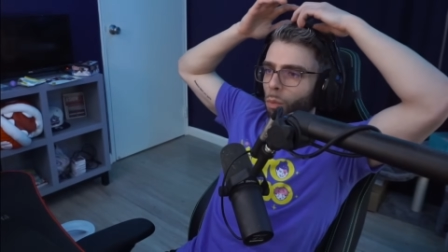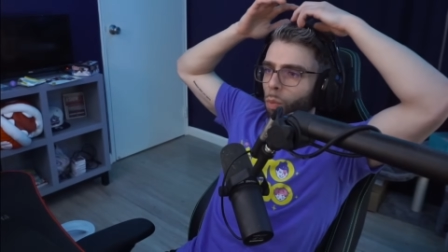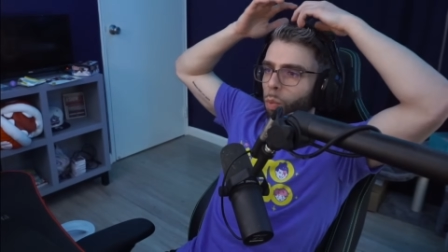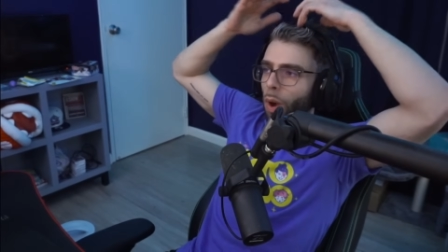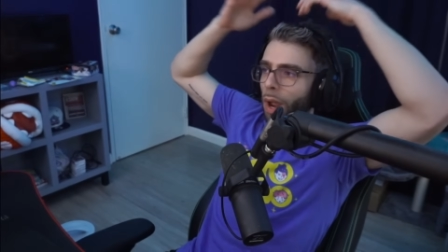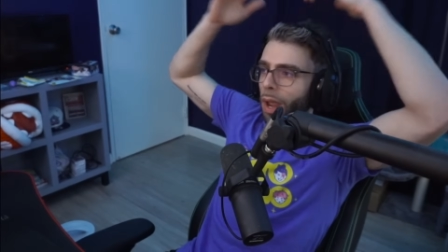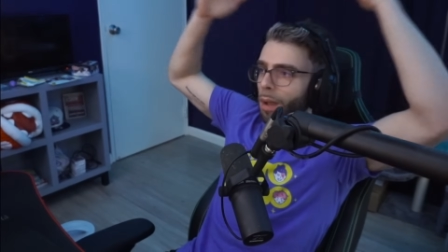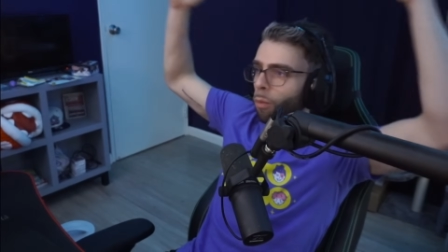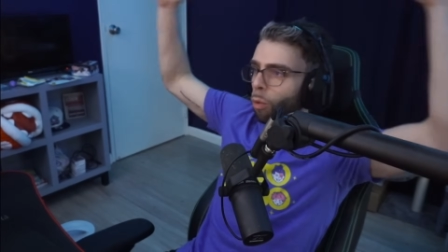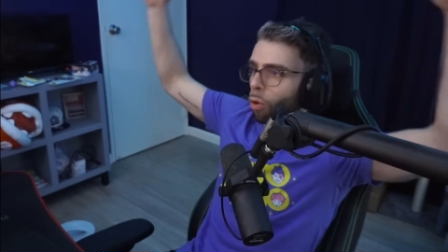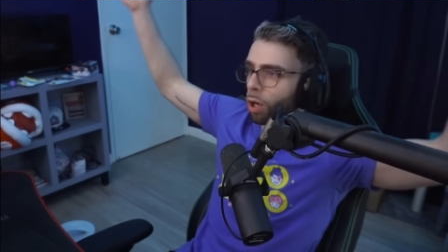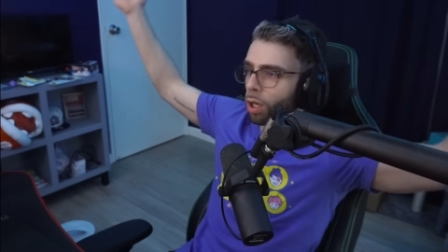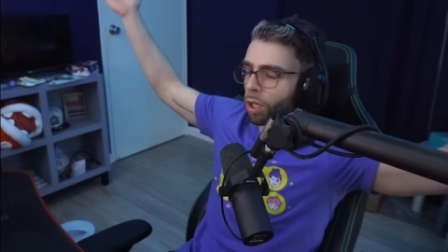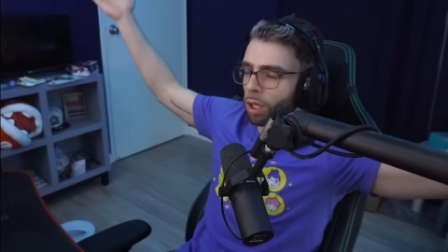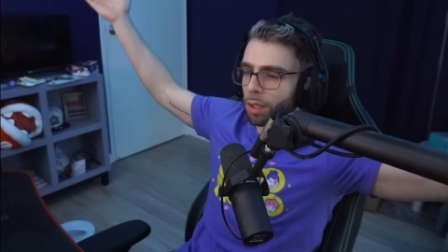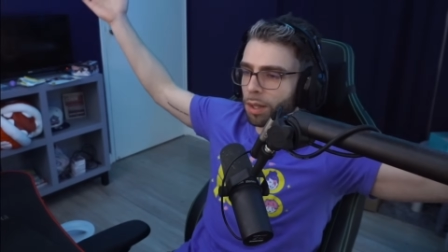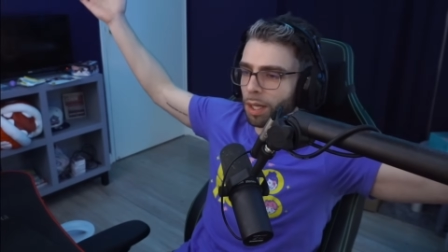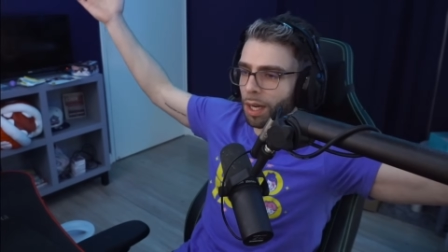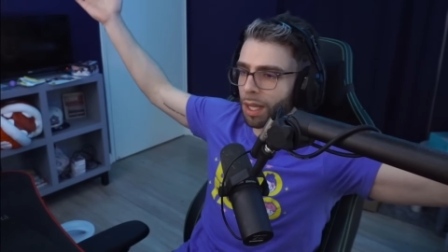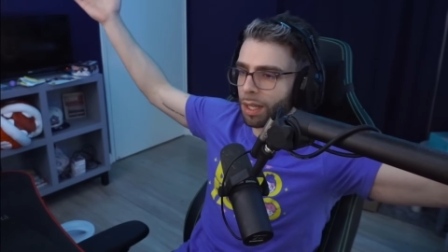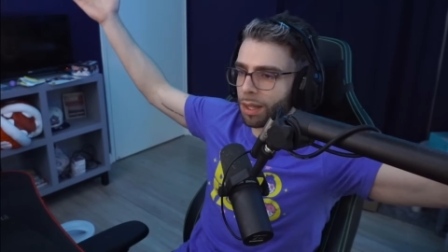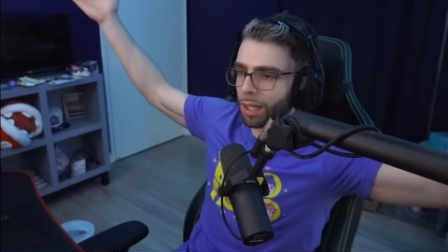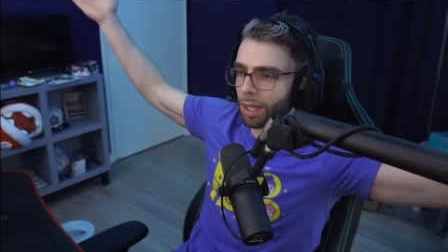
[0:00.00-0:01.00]
Way more good
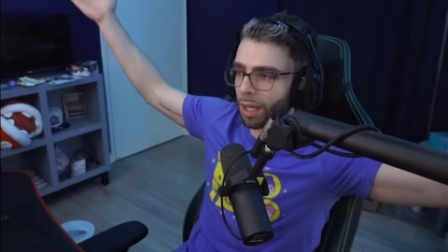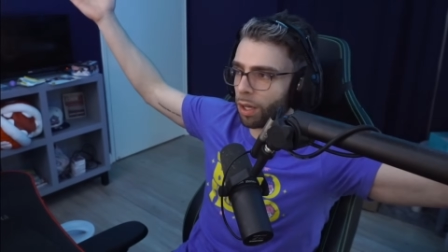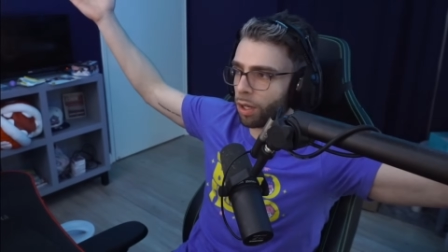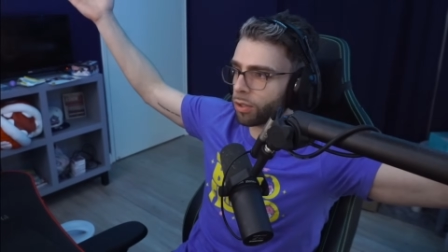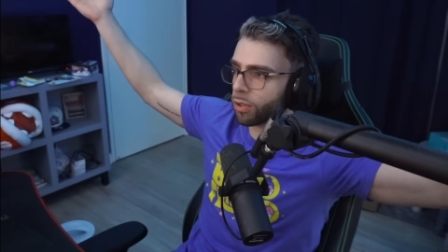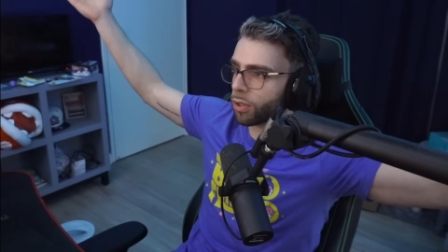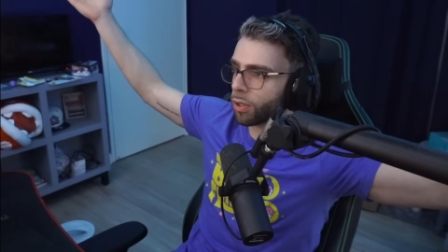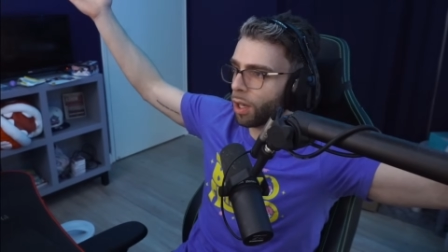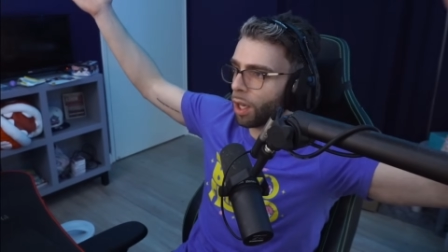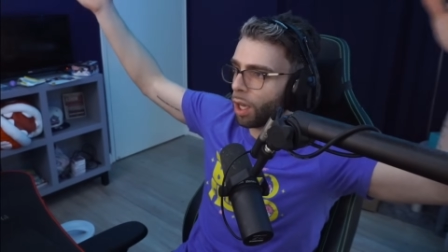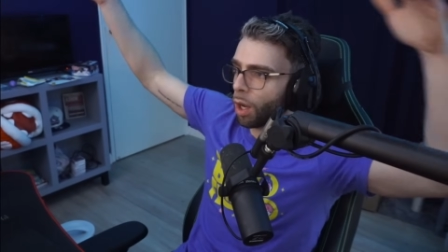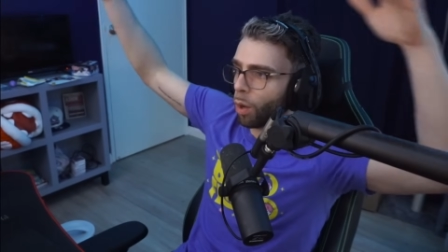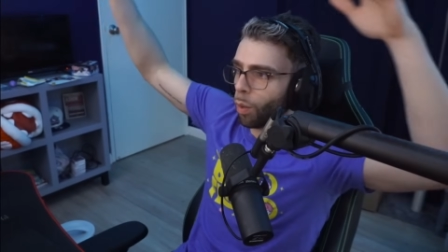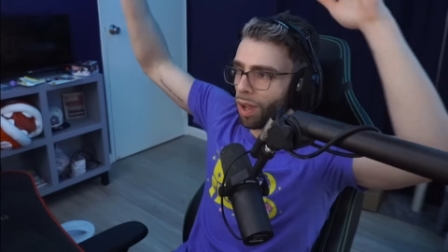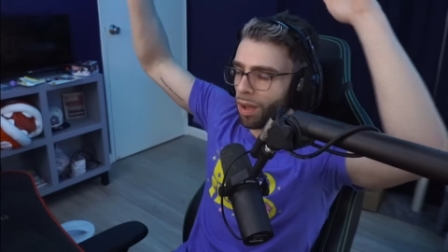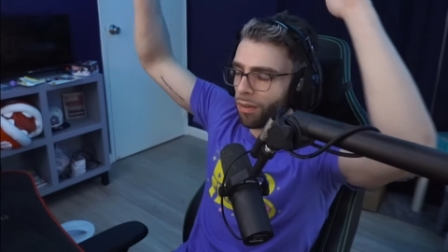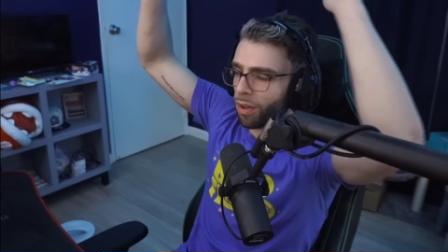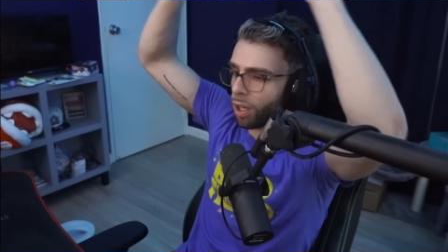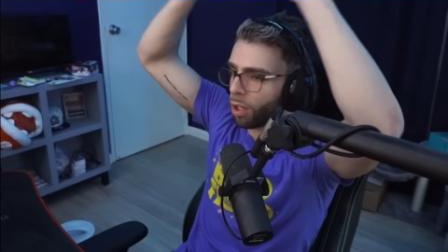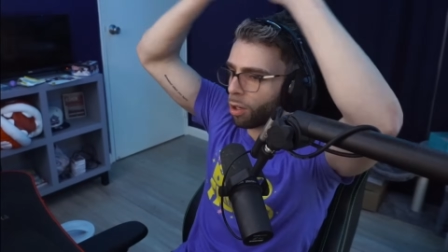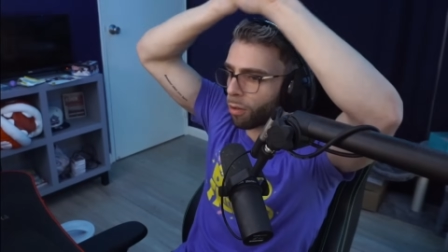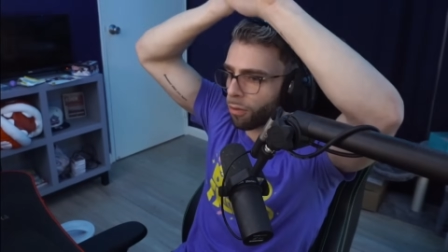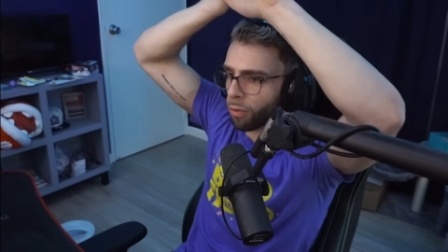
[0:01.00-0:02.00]
than anything else. We
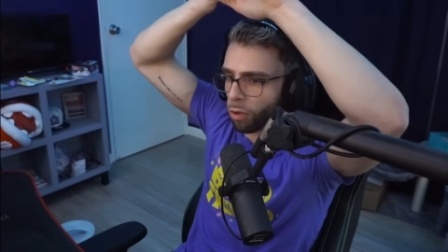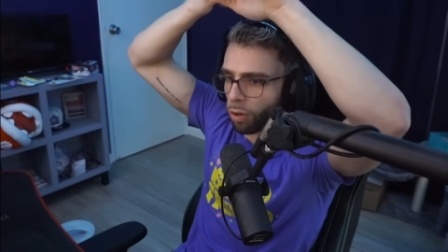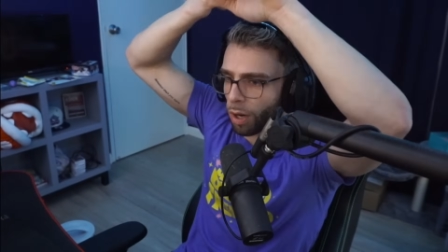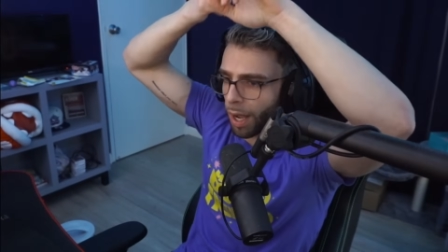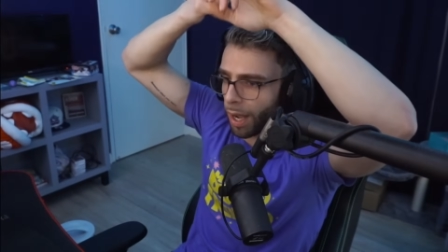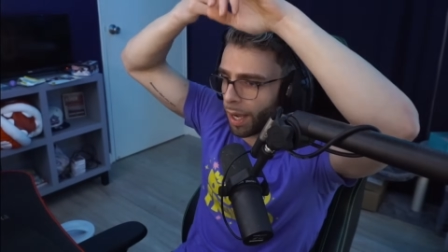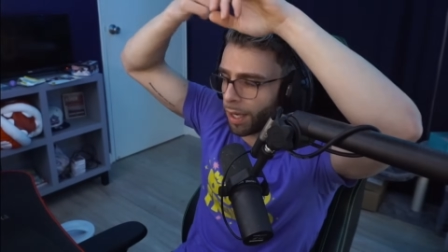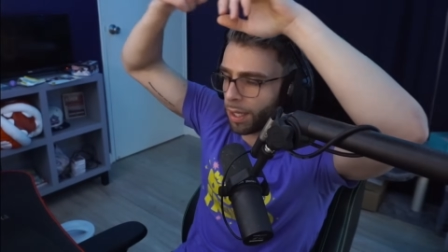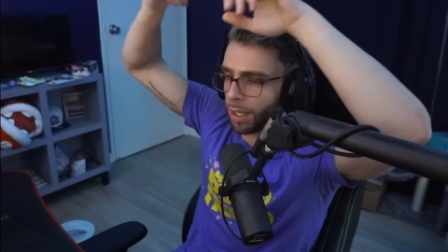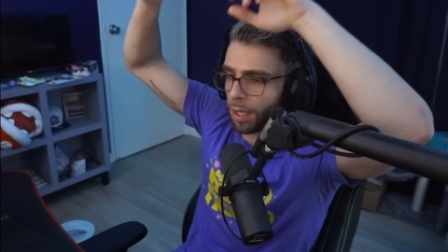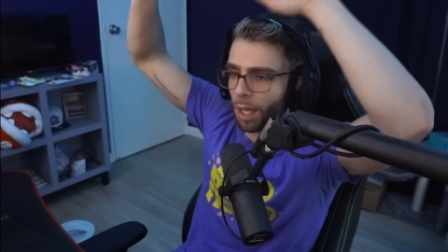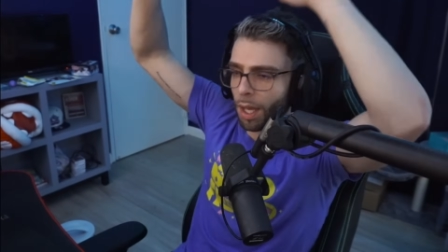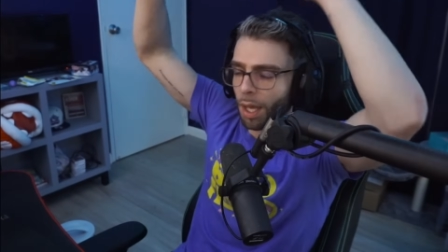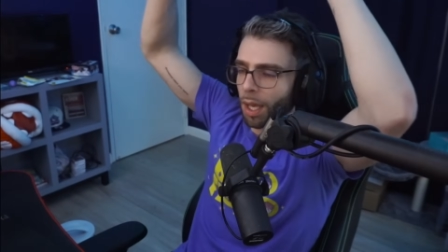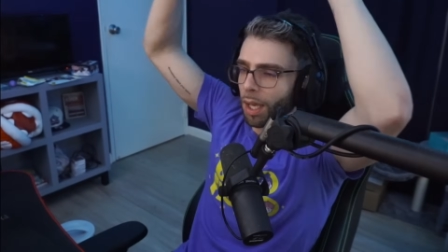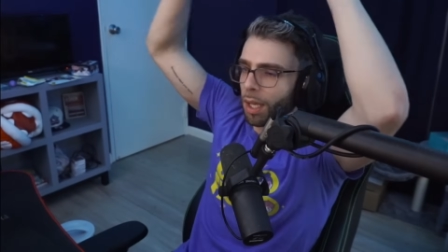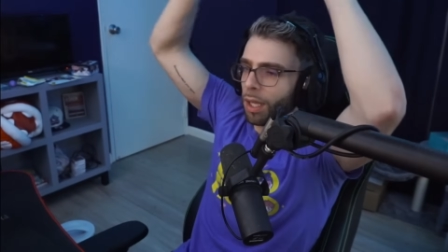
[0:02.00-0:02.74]
have hitter variety.